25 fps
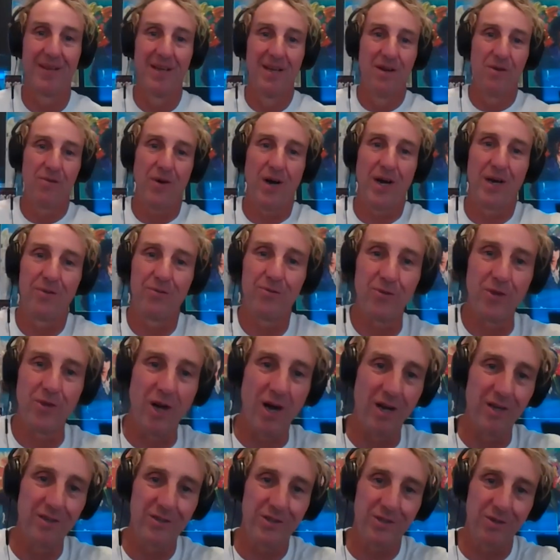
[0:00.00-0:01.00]
find
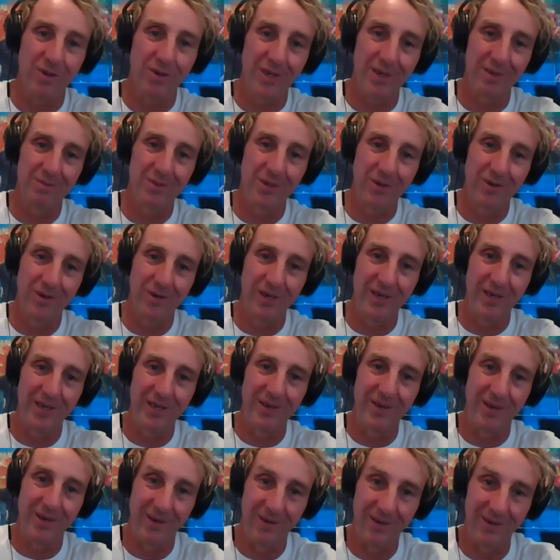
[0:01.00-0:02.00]
flaws to what I'm doing
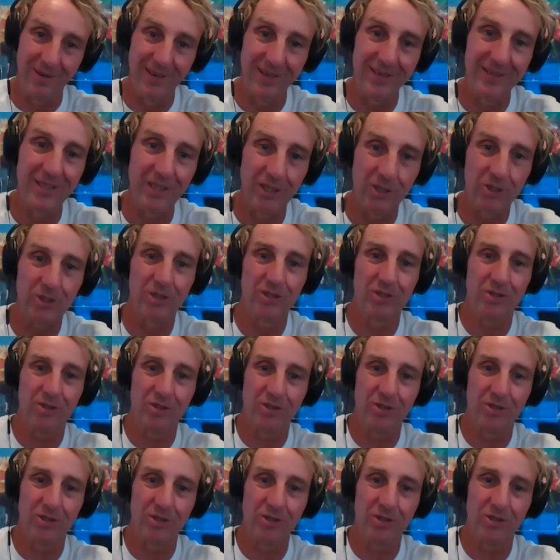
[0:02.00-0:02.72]
or additions